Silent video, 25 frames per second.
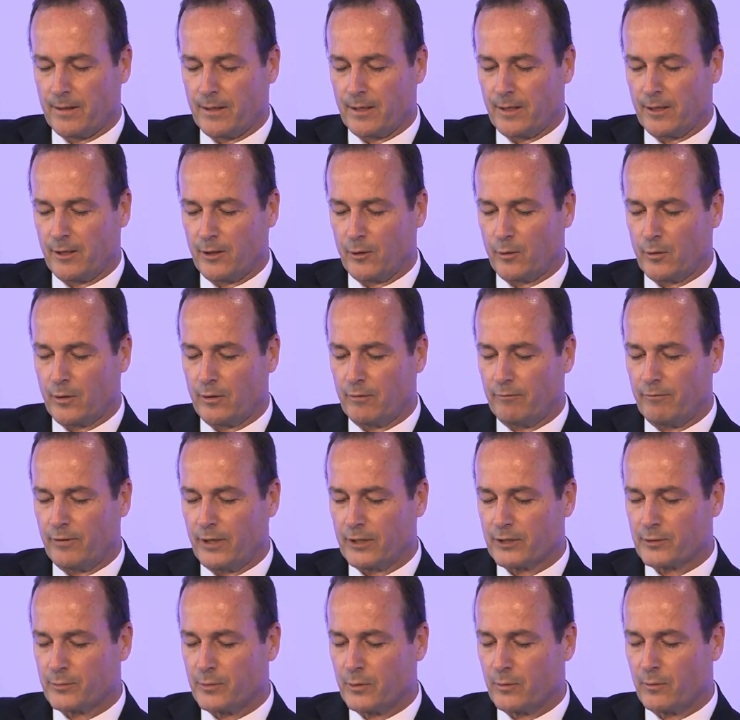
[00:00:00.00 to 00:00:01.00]
and lower
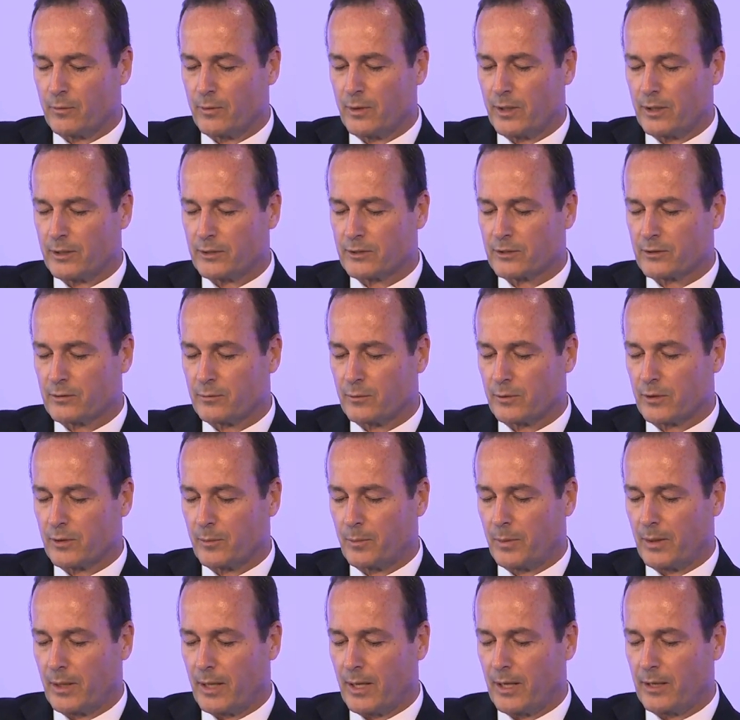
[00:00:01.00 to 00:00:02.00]
investment risk with the
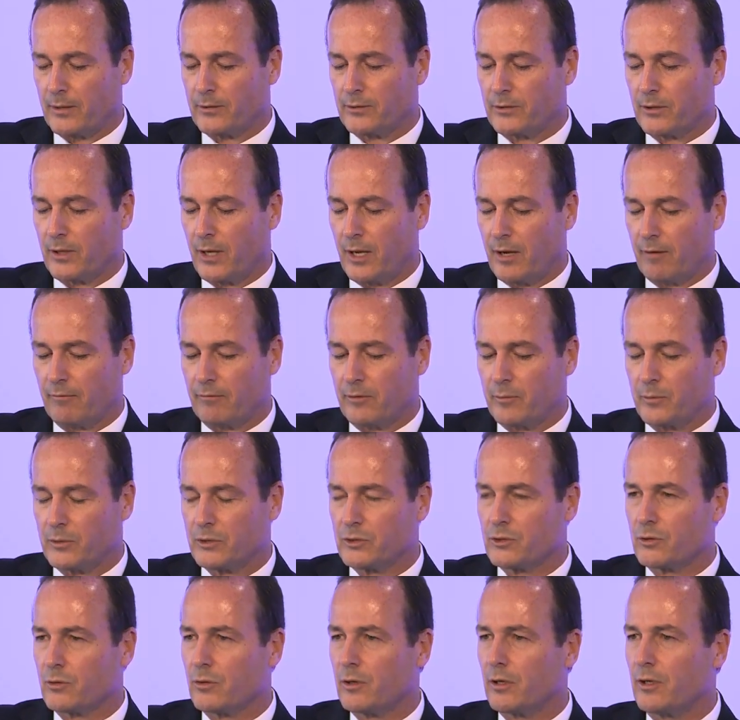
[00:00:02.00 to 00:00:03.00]
plan to have the
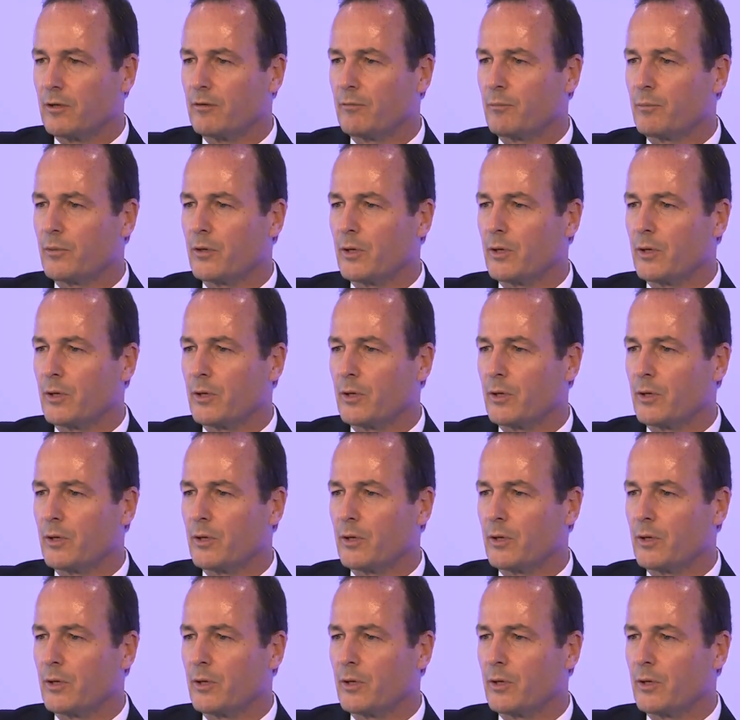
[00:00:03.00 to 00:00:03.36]
majority of